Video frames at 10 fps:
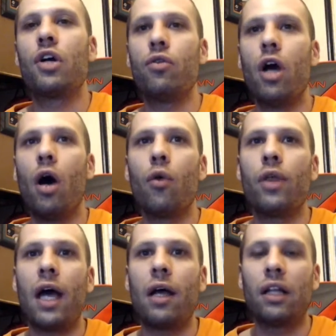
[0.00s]
know
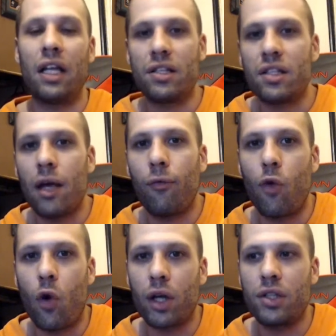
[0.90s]
that, let's say,
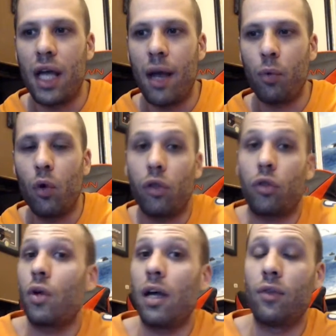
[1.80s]
for example,
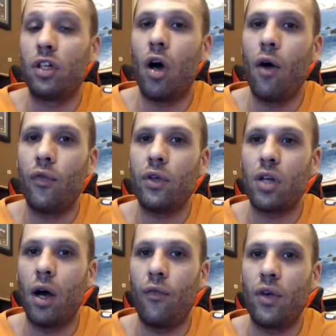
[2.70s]
three of the
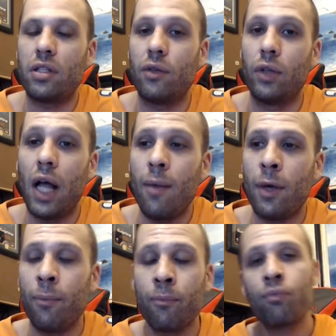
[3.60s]
Dolphins' offensive
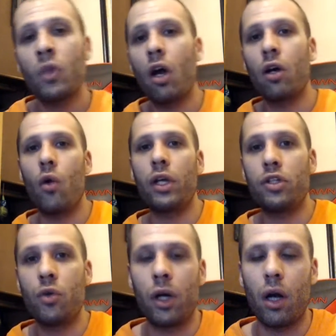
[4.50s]
linemen are going
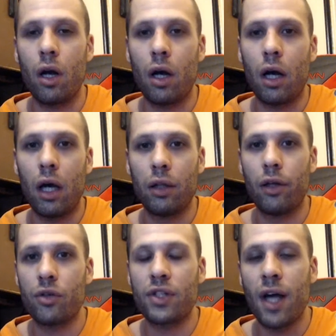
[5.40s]
to a
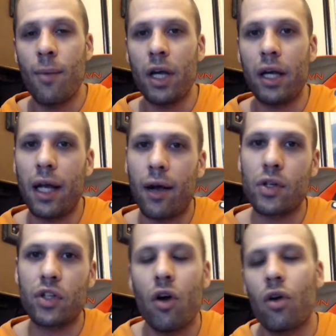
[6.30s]
little summit in
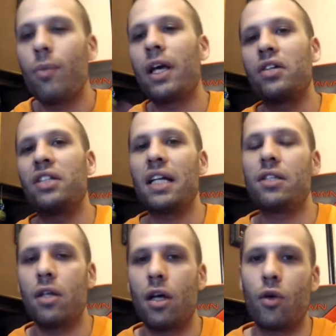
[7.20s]
Arizona, because
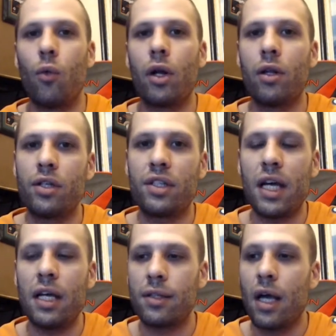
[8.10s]
that's another one of the
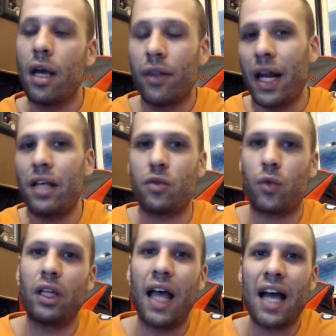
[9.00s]
states that has
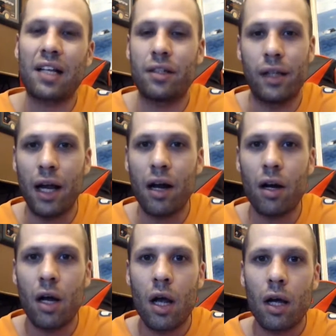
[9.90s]
relaxed
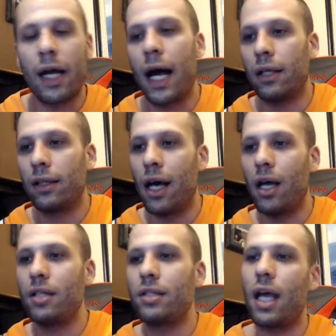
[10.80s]
their
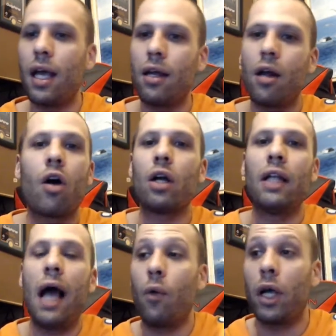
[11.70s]
guidelines and are
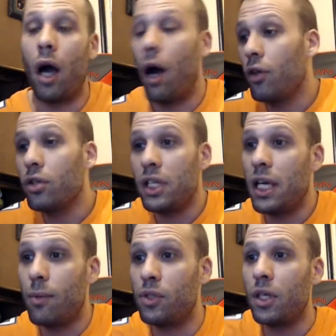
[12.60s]
allowing other
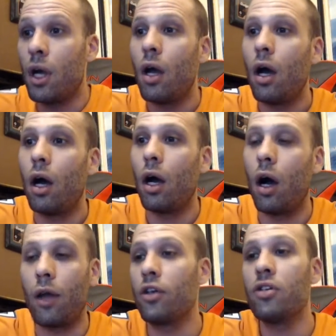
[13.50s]
teams,
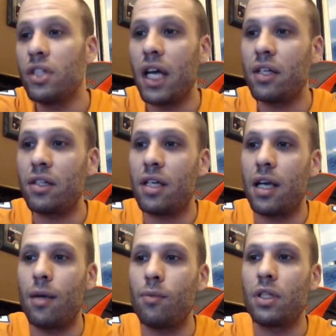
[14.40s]
other states'
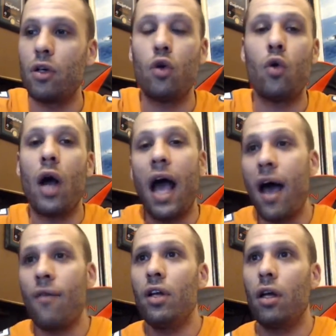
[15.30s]
teams who
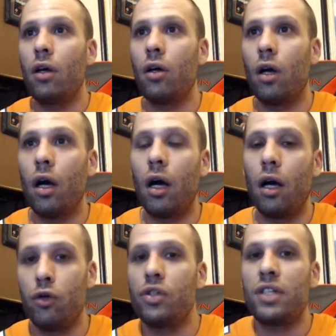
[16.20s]
haven't,
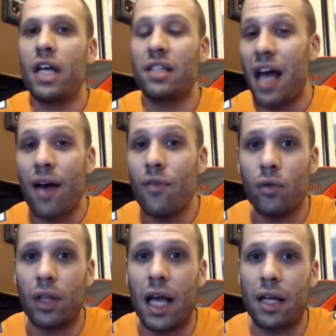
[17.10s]
whose states haven't
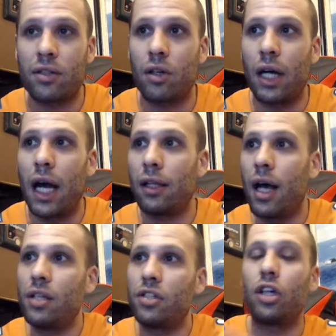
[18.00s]
relaxed their
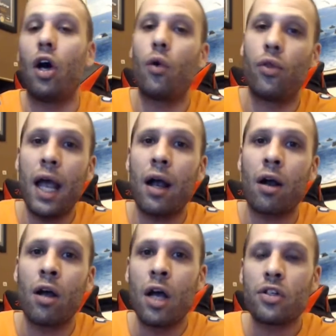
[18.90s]
guidelines, to go
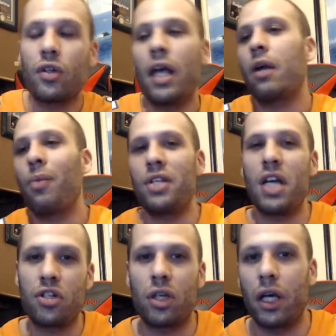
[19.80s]
there so they can
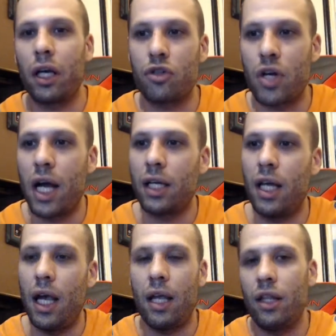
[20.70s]
potentially contract
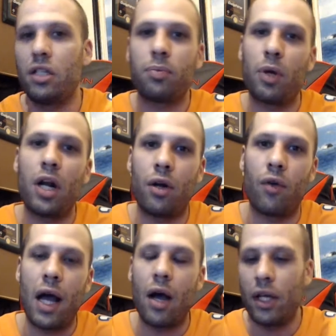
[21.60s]
it and then spread it
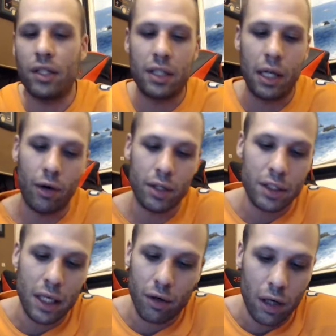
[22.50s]
around, et cetera, et
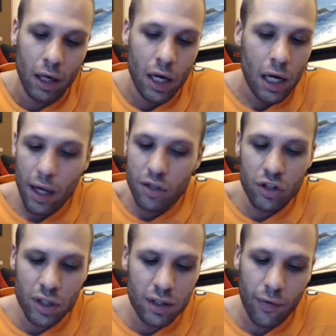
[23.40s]
cetera.
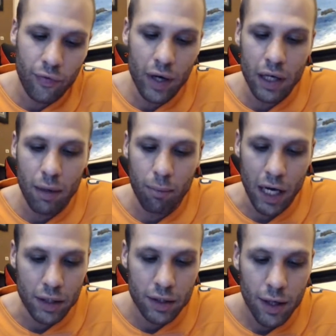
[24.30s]
It's just a fucking
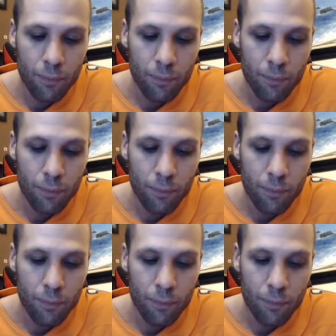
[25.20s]
mess.